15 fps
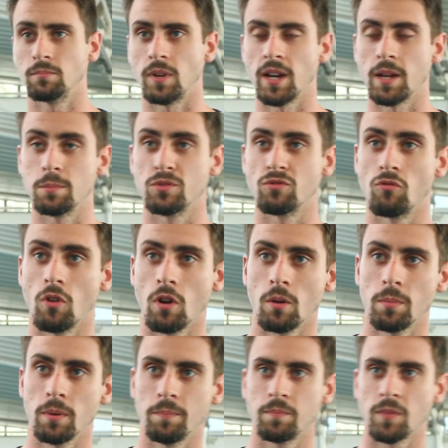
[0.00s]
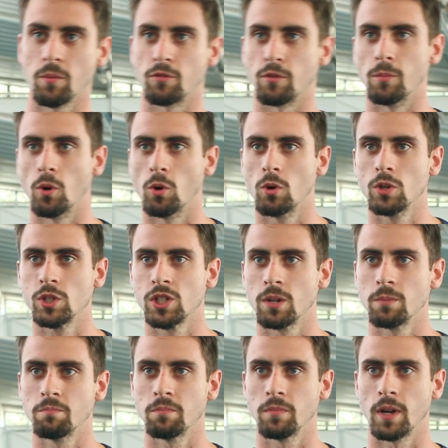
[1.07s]
My name's Rob, I'm from
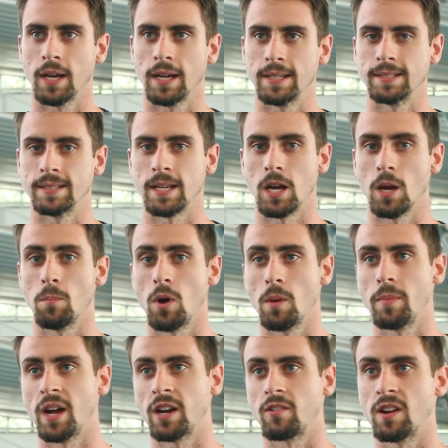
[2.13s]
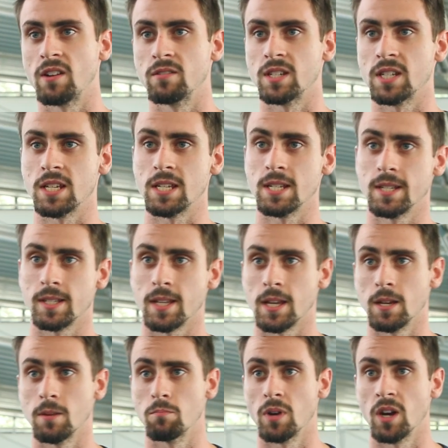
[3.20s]
Horsham, and my background is
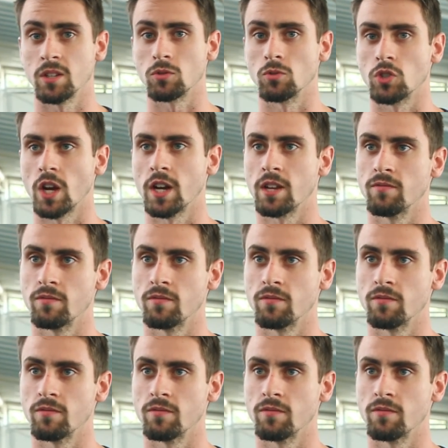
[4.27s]
in personal training